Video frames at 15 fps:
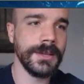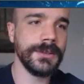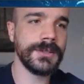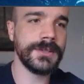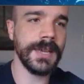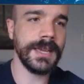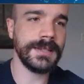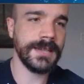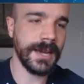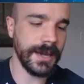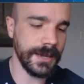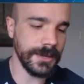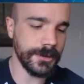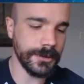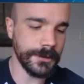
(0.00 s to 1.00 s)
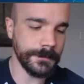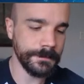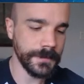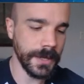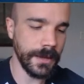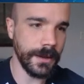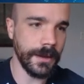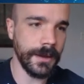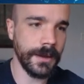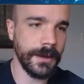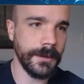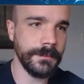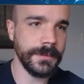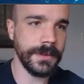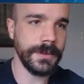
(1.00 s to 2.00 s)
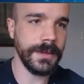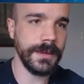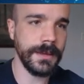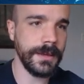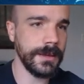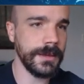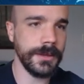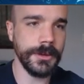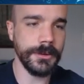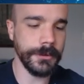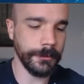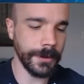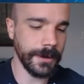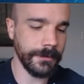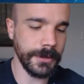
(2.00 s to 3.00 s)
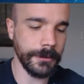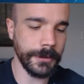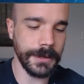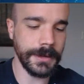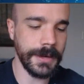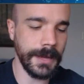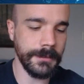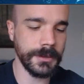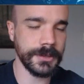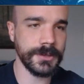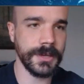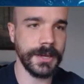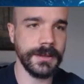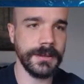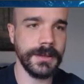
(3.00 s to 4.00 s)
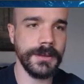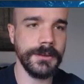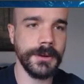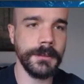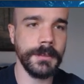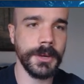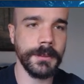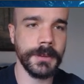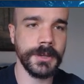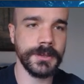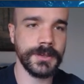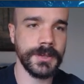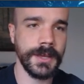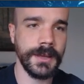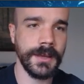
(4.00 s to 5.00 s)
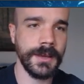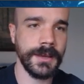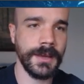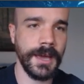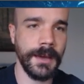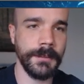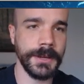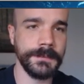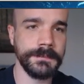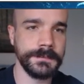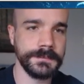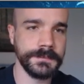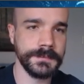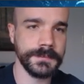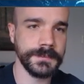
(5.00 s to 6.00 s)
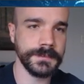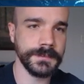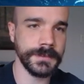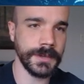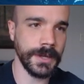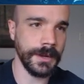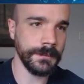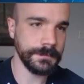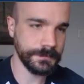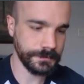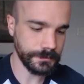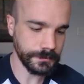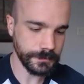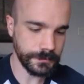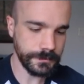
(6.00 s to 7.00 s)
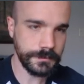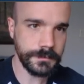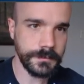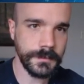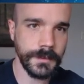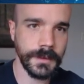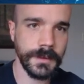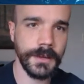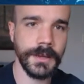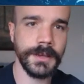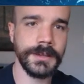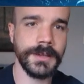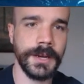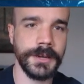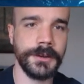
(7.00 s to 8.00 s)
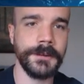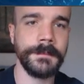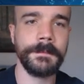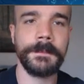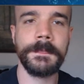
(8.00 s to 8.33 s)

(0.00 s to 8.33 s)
you say title, um, the unit, whatever you want to name your site, the Uniboomers Cabin. Okay? Title.